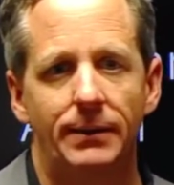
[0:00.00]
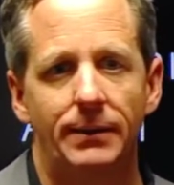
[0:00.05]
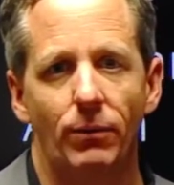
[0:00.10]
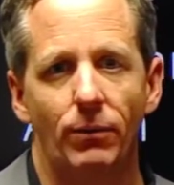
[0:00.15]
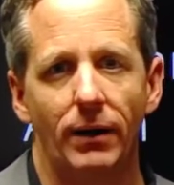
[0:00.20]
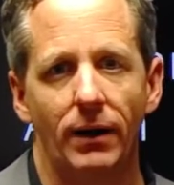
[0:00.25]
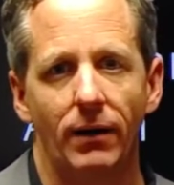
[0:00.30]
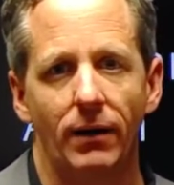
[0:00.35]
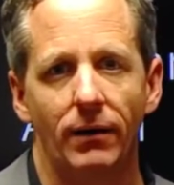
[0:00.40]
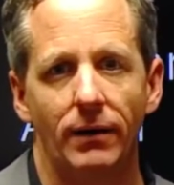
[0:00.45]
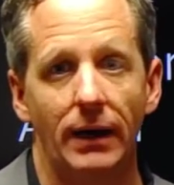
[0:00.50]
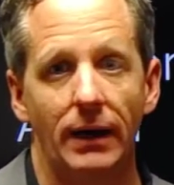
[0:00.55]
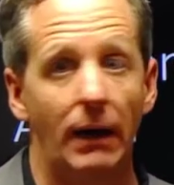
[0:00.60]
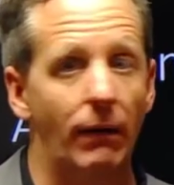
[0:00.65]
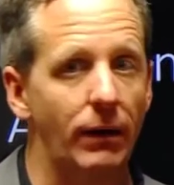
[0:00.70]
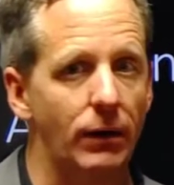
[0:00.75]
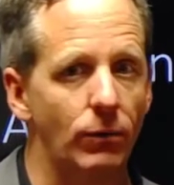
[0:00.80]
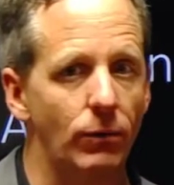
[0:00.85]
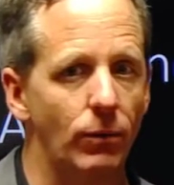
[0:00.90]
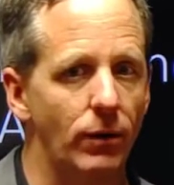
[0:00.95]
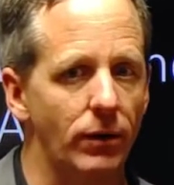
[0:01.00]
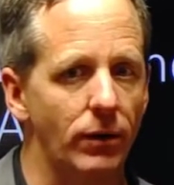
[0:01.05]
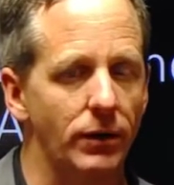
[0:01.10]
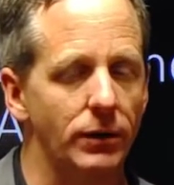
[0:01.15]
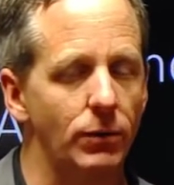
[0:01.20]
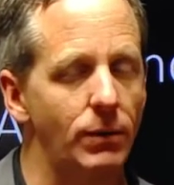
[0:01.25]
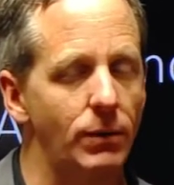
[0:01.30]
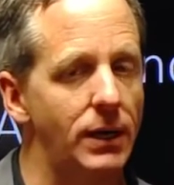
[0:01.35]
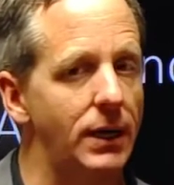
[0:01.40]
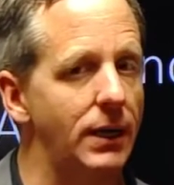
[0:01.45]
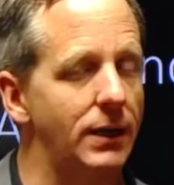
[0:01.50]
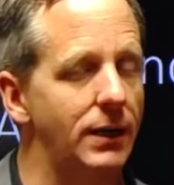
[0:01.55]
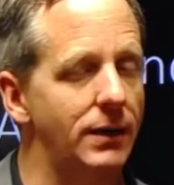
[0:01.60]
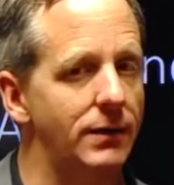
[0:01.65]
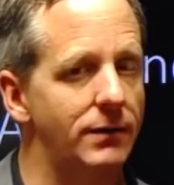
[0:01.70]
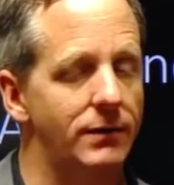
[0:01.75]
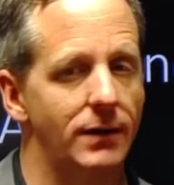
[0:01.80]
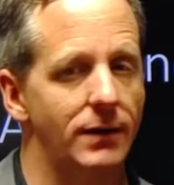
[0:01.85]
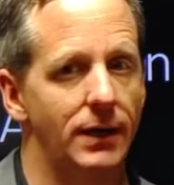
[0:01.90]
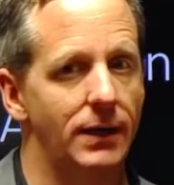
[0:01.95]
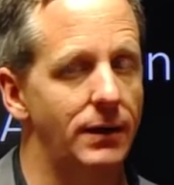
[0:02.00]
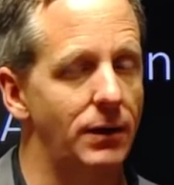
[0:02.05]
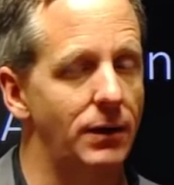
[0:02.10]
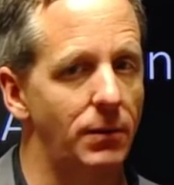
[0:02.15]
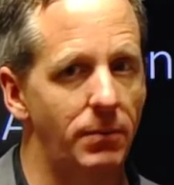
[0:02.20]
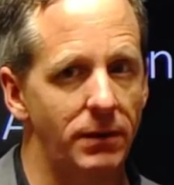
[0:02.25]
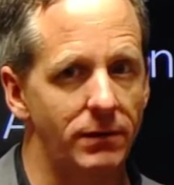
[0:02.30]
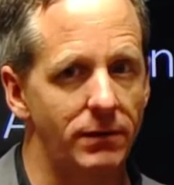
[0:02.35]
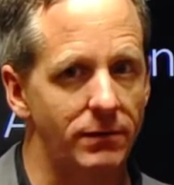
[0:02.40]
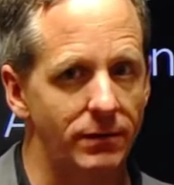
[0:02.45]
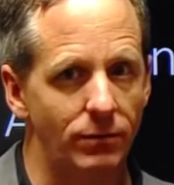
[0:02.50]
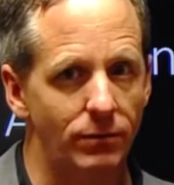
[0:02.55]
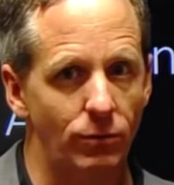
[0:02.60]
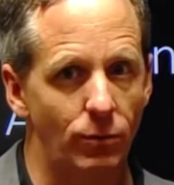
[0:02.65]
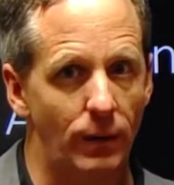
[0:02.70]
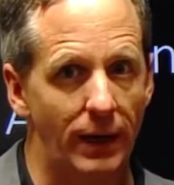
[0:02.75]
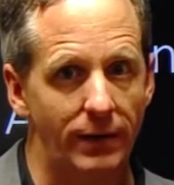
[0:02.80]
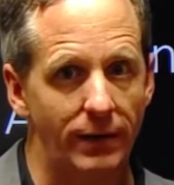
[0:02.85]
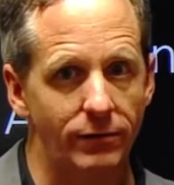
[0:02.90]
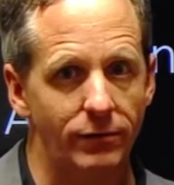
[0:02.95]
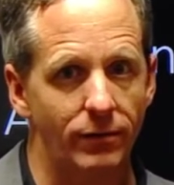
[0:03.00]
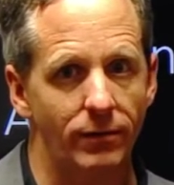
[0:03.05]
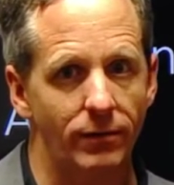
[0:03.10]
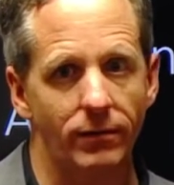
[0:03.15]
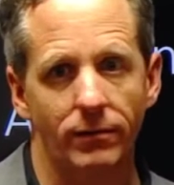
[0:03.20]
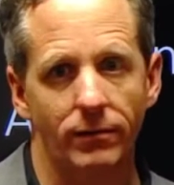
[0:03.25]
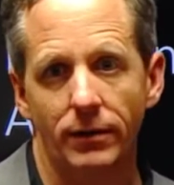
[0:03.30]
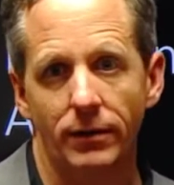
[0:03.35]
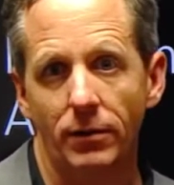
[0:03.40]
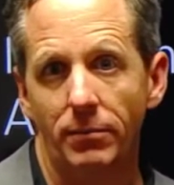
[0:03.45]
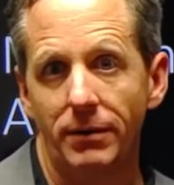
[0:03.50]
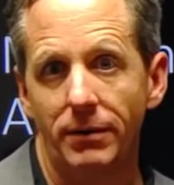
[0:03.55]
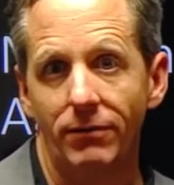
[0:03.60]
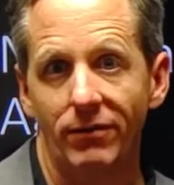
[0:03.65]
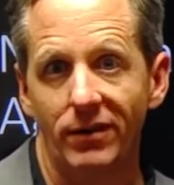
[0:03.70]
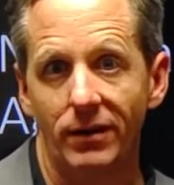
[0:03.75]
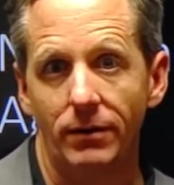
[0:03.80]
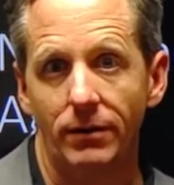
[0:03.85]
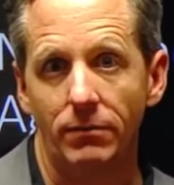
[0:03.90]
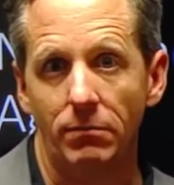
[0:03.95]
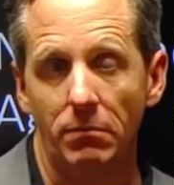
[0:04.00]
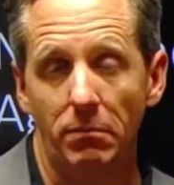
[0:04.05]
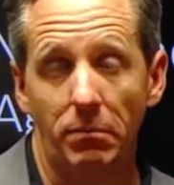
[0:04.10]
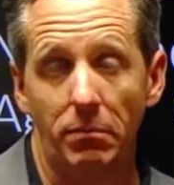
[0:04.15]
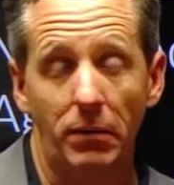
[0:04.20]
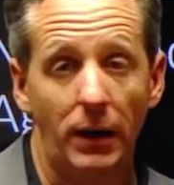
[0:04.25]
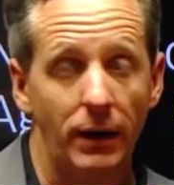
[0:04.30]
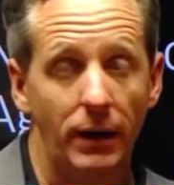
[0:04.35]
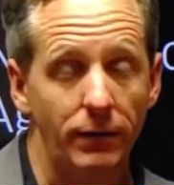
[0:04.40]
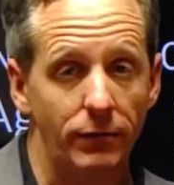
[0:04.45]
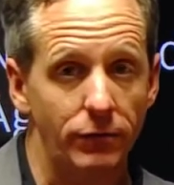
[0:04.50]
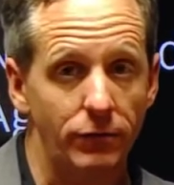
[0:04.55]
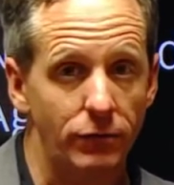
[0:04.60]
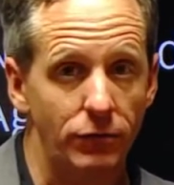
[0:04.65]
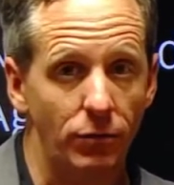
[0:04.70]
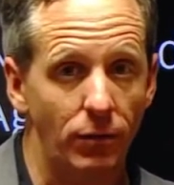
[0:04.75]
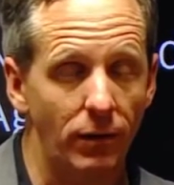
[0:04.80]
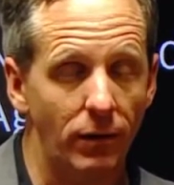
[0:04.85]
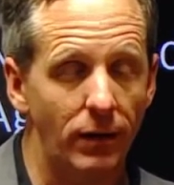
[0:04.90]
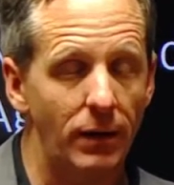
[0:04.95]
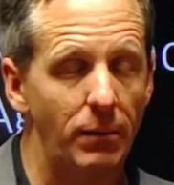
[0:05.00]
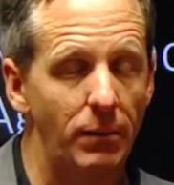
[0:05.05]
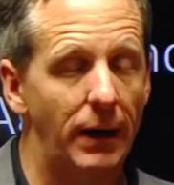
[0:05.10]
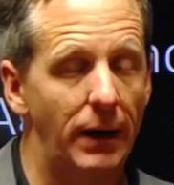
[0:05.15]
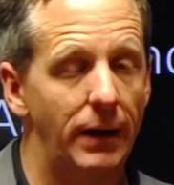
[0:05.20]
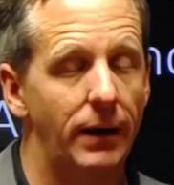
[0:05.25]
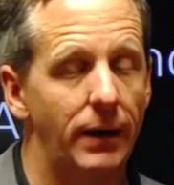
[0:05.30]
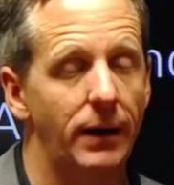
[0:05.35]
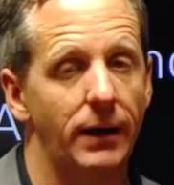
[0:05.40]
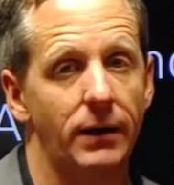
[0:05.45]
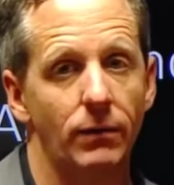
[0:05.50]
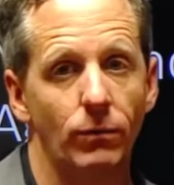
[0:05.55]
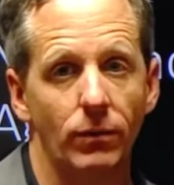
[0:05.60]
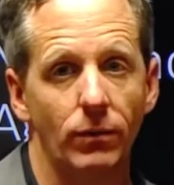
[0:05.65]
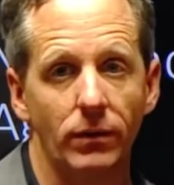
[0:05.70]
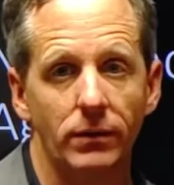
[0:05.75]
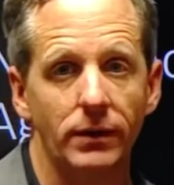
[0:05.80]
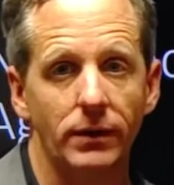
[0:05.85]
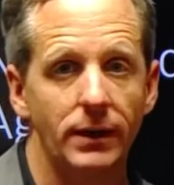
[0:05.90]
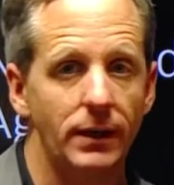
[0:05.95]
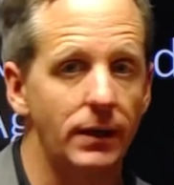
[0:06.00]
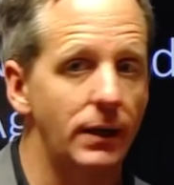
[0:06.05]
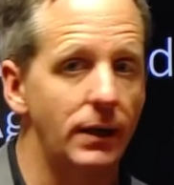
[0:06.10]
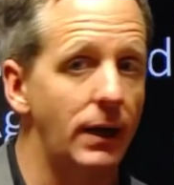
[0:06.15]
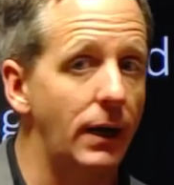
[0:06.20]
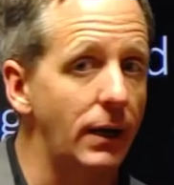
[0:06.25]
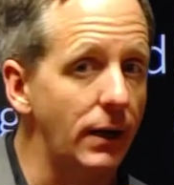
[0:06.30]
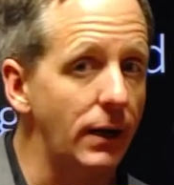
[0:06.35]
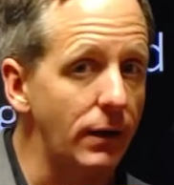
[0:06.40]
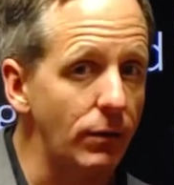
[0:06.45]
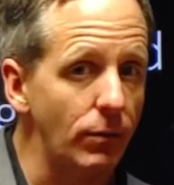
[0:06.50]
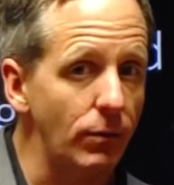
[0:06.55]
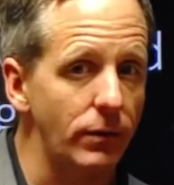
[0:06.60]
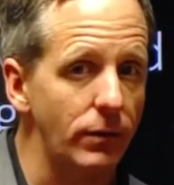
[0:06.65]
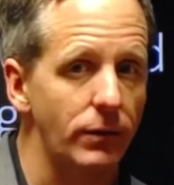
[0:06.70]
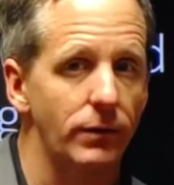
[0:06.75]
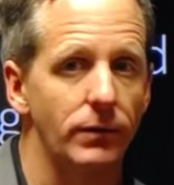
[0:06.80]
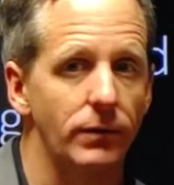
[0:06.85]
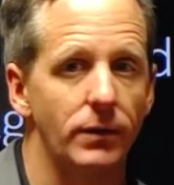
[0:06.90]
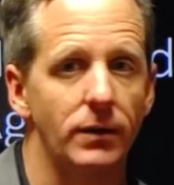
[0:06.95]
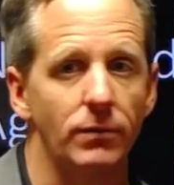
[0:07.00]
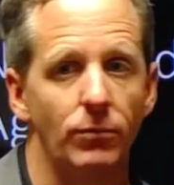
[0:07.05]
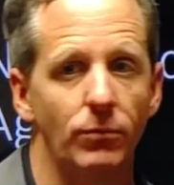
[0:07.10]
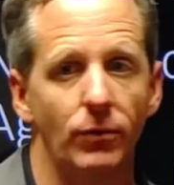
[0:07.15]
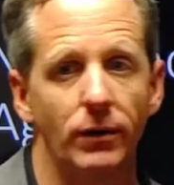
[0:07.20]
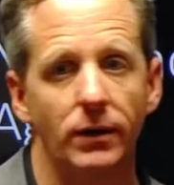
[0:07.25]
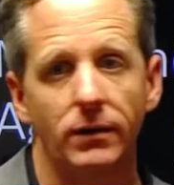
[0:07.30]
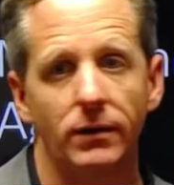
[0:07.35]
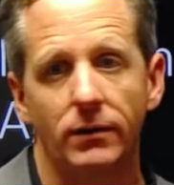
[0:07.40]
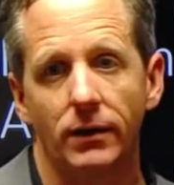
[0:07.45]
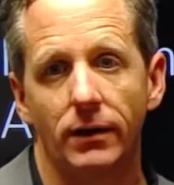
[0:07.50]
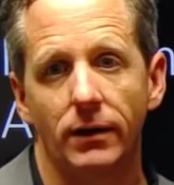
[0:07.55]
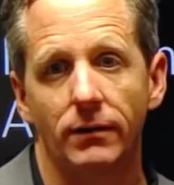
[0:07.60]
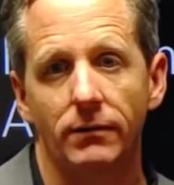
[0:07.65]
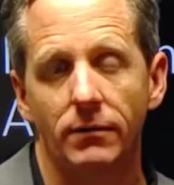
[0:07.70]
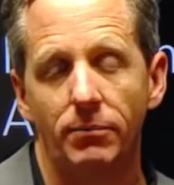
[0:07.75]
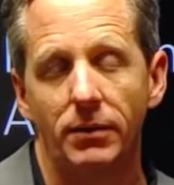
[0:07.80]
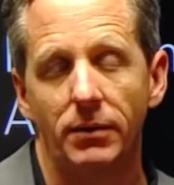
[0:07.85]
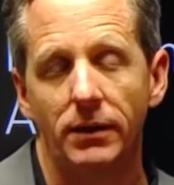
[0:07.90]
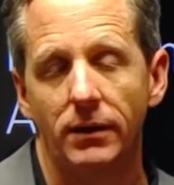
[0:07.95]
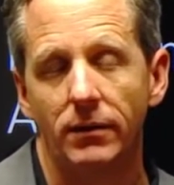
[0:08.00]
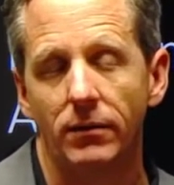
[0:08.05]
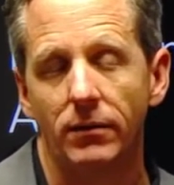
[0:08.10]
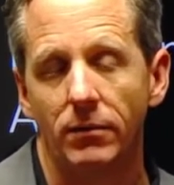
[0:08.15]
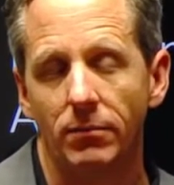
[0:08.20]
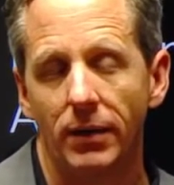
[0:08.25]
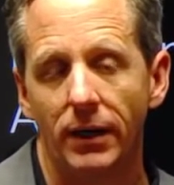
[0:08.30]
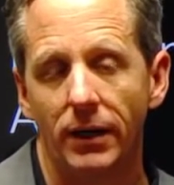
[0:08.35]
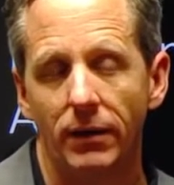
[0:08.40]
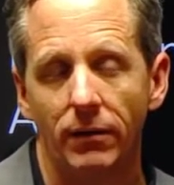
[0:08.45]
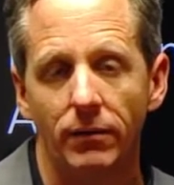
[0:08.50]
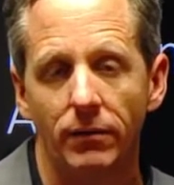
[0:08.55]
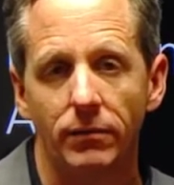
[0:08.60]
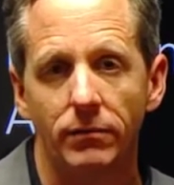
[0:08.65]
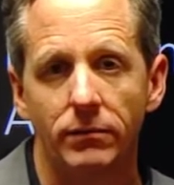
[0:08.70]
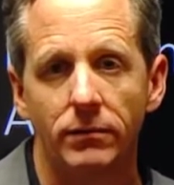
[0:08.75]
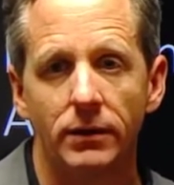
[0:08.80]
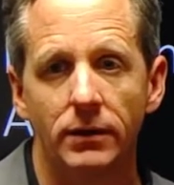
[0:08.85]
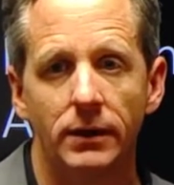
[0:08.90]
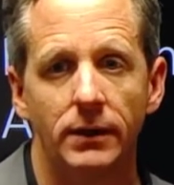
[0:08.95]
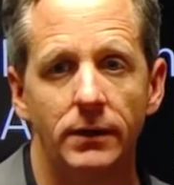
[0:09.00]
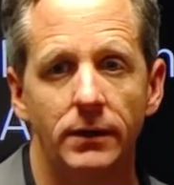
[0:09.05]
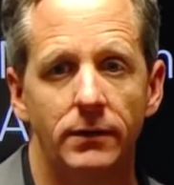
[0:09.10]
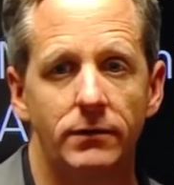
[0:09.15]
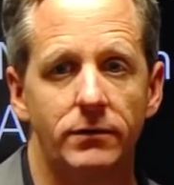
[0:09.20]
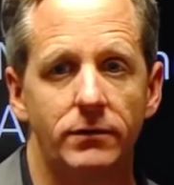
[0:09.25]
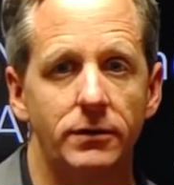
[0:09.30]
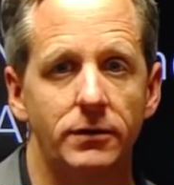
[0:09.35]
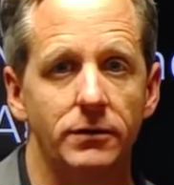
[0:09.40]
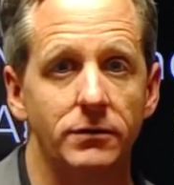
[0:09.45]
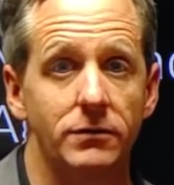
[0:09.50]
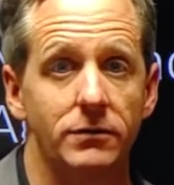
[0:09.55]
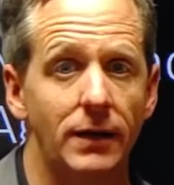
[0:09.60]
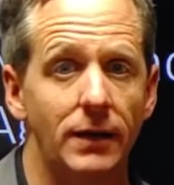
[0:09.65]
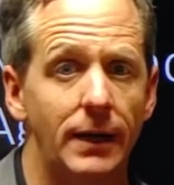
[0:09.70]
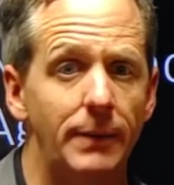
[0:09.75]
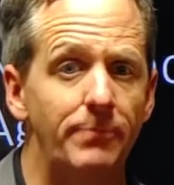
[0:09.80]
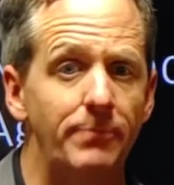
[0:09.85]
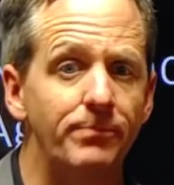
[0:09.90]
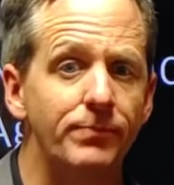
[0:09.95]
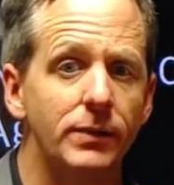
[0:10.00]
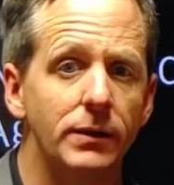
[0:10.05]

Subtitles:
where now I can work on the weekends and nobody's the wiser or nobody really bothers to worry about it. I can work late at night. I can work early in the morning, kind of depending on my own skill set.